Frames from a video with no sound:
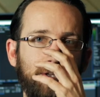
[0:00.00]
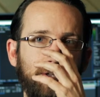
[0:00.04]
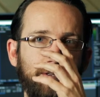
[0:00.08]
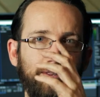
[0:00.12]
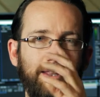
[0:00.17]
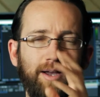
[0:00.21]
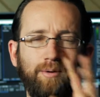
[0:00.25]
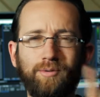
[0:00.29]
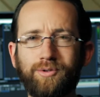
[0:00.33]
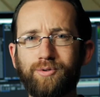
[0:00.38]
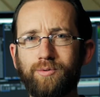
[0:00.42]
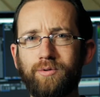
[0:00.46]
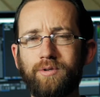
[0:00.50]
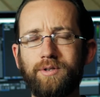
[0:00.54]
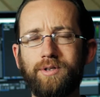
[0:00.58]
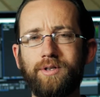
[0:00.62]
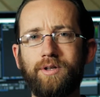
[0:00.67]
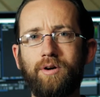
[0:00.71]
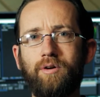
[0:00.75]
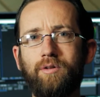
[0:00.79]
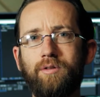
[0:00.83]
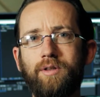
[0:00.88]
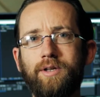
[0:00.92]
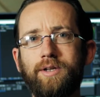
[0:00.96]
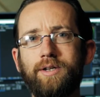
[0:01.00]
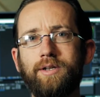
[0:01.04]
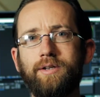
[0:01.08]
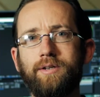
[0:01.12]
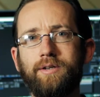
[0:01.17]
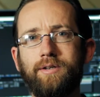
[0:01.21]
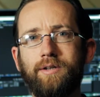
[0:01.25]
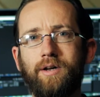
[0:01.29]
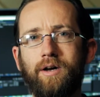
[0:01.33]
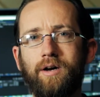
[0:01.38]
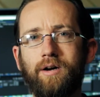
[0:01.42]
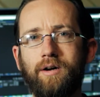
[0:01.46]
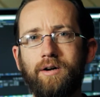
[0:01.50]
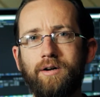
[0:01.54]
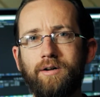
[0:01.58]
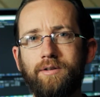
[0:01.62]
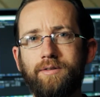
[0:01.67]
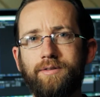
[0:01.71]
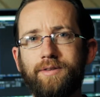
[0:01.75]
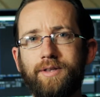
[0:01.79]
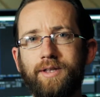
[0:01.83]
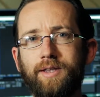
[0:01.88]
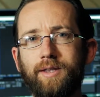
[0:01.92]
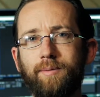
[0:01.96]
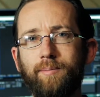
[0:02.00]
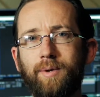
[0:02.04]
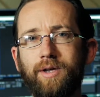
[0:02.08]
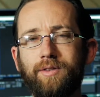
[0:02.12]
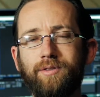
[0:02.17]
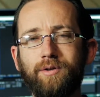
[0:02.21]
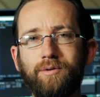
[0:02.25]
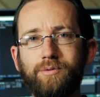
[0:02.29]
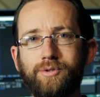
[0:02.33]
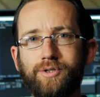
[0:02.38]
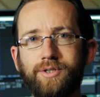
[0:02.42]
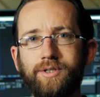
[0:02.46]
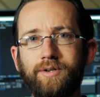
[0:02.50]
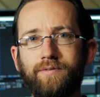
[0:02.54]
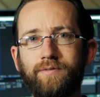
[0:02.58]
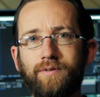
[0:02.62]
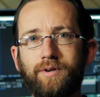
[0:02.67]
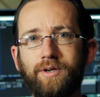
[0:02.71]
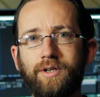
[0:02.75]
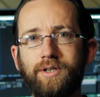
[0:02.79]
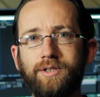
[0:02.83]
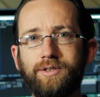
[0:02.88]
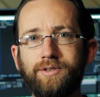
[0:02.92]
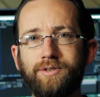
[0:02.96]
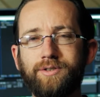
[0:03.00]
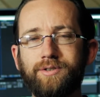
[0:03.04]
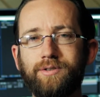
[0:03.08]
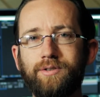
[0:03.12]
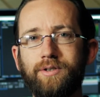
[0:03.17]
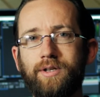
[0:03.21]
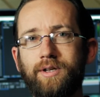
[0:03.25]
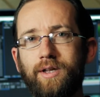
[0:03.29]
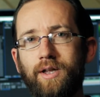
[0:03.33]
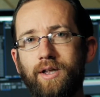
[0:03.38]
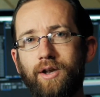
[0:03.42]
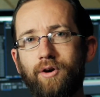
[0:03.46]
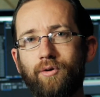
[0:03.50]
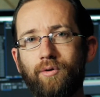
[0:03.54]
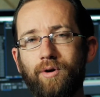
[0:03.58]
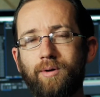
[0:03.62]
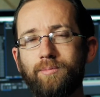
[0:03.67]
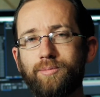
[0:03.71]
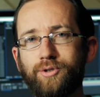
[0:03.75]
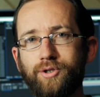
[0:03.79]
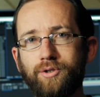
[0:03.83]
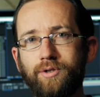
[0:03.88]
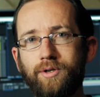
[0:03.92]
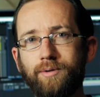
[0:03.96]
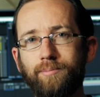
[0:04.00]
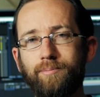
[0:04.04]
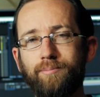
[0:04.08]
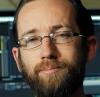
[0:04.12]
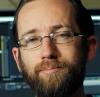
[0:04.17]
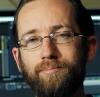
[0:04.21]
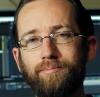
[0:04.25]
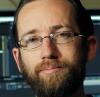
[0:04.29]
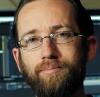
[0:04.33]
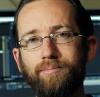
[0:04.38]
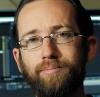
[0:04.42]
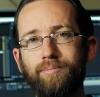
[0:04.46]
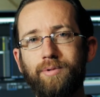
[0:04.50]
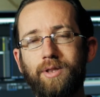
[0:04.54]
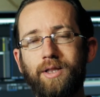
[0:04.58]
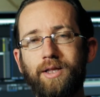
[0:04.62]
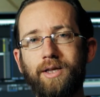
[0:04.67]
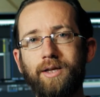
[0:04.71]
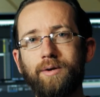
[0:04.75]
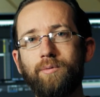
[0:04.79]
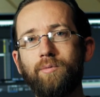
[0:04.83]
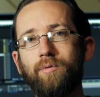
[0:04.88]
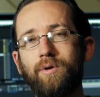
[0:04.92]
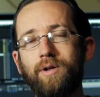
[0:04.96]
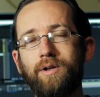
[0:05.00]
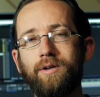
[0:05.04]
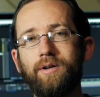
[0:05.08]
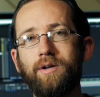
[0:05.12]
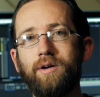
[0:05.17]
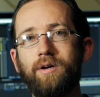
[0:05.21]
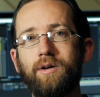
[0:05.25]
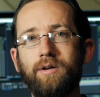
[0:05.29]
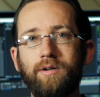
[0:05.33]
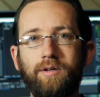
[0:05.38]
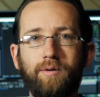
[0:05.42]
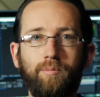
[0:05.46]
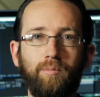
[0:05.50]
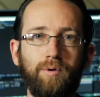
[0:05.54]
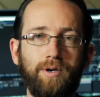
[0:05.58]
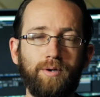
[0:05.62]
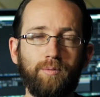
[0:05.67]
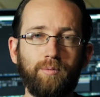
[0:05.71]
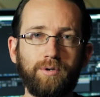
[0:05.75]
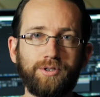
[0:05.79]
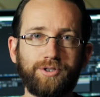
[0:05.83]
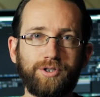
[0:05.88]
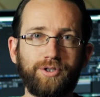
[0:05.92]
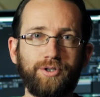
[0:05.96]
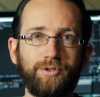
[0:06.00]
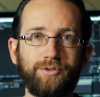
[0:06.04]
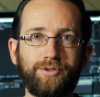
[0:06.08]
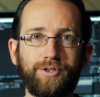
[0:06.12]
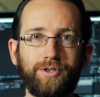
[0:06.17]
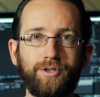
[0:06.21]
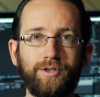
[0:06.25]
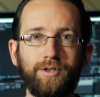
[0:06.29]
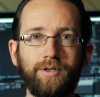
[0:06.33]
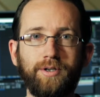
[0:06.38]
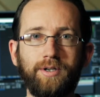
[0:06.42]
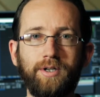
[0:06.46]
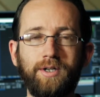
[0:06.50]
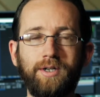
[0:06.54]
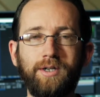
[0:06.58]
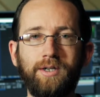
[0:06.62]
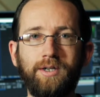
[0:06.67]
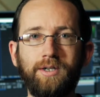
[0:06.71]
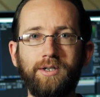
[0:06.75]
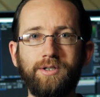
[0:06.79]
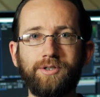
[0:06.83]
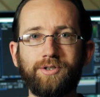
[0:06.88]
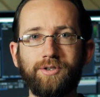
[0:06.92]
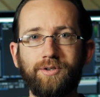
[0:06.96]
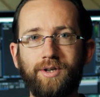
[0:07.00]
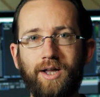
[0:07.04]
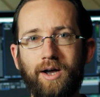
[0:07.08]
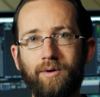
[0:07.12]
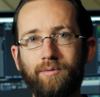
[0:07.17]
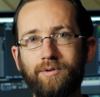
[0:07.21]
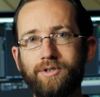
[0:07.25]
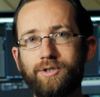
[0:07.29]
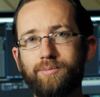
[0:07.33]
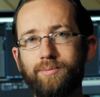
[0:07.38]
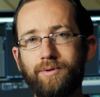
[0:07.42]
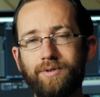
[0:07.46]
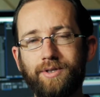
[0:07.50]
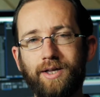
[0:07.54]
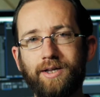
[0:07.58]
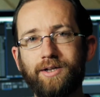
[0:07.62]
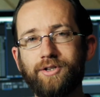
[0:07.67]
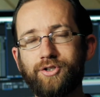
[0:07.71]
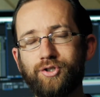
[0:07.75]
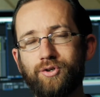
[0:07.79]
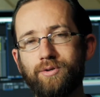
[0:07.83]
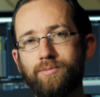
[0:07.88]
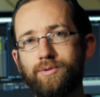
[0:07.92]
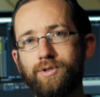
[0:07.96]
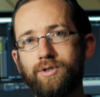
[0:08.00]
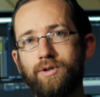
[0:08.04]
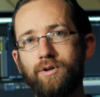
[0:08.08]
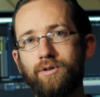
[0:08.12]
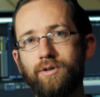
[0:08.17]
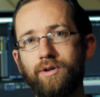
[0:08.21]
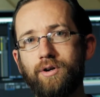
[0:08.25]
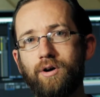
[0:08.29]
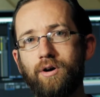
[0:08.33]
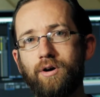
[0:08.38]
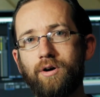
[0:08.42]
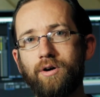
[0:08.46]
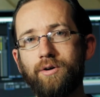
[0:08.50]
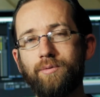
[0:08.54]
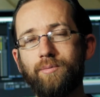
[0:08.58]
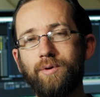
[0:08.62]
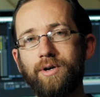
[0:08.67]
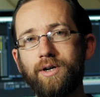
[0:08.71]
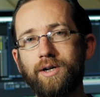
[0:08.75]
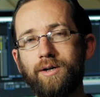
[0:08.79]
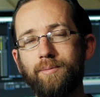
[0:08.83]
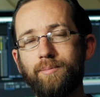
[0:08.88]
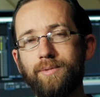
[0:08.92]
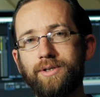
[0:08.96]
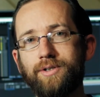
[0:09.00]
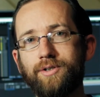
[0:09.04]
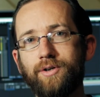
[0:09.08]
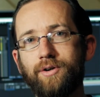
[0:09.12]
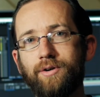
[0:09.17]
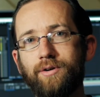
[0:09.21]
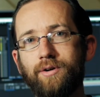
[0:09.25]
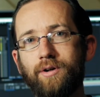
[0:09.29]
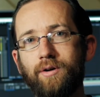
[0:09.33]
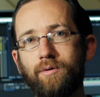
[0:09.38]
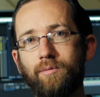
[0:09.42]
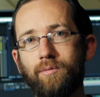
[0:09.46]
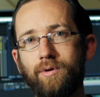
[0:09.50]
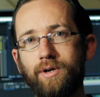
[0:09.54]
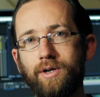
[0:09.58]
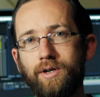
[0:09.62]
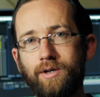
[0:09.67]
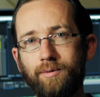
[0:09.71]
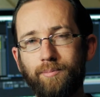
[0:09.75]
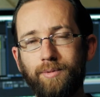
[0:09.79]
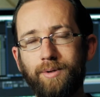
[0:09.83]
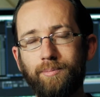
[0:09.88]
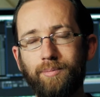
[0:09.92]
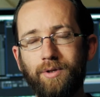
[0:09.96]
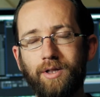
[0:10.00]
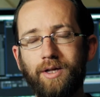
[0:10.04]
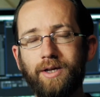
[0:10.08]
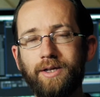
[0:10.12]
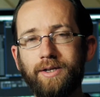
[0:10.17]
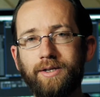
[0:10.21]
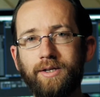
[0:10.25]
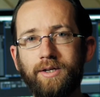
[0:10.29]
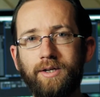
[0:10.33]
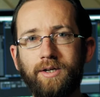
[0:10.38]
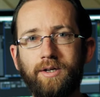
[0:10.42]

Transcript: That was really the only thing that made those different. Is interrupts you could play when it wasn't your turn. So now we just put that description on the card when it can be played.